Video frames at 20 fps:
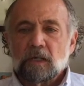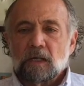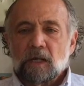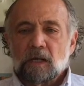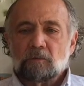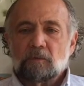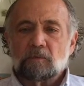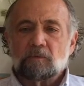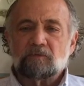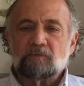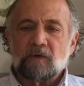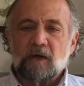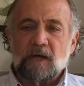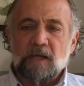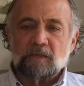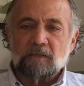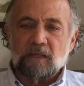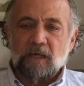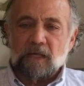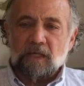And we'll
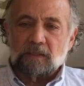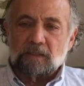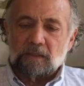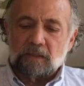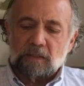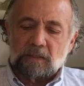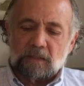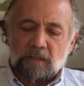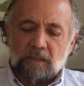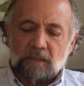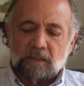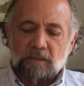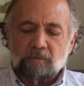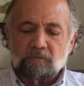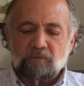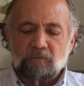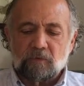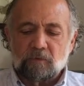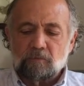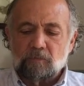find that
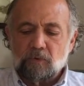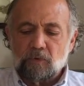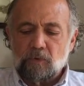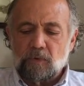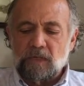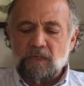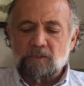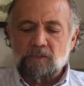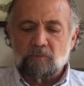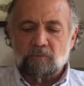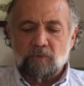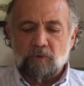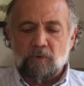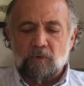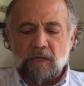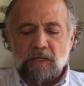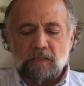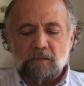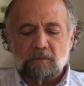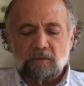from brewing to
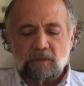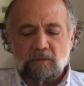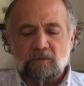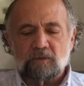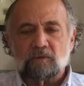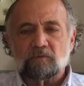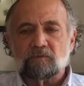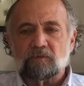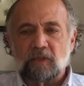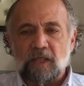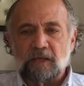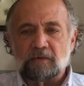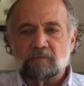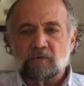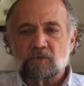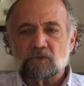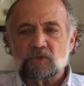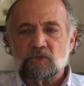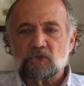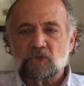brewing that the flavors